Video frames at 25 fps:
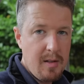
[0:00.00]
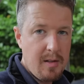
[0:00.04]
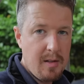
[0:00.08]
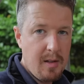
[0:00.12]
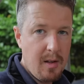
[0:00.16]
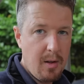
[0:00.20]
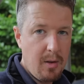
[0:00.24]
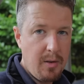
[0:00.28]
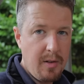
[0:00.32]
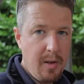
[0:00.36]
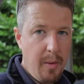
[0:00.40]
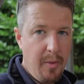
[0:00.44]

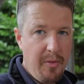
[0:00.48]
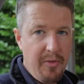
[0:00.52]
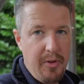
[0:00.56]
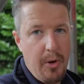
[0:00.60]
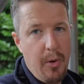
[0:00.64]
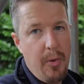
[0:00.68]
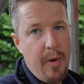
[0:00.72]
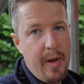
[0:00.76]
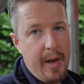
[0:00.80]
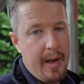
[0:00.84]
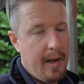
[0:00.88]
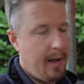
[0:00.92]
So some of
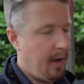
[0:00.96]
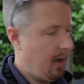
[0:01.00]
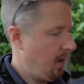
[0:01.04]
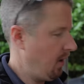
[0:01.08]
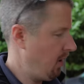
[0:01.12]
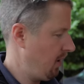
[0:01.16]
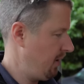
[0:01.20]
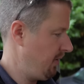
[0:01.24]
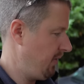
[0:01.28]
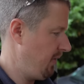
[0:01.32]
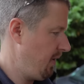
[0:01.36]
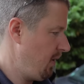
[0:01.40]
you
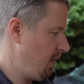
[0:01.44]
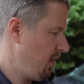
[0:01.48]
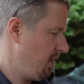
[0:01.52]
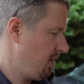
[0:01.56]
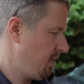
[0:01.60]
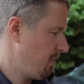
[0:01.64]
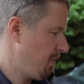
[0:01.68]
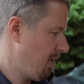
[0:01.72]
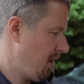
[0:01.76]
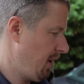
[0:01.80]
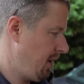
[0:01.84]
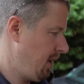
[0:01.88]
eagle-eyed
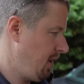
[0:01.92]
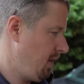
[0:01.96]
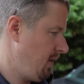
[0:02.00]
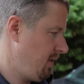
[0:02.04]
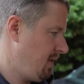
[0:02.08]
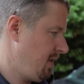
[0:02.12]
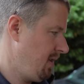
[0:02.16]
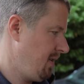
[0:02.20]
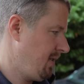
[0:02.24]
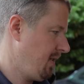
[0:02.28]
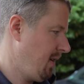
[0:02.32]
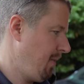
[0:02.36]
viewers might
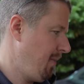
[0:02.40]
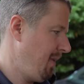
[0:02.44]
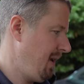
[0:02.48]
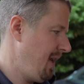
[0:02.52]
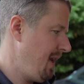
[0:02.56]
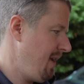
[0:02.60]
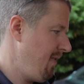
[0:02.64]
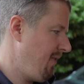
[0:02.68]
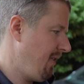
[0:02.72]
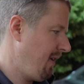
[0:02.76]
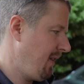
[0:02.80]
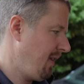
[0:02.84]
notice I'm
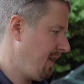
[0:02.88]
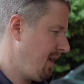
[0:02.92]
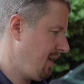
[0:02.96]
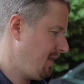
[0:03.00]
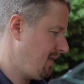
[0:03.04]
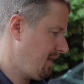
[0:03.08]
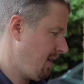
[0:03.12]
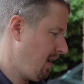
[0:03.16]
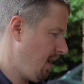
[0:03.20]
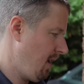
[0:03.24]
leaving this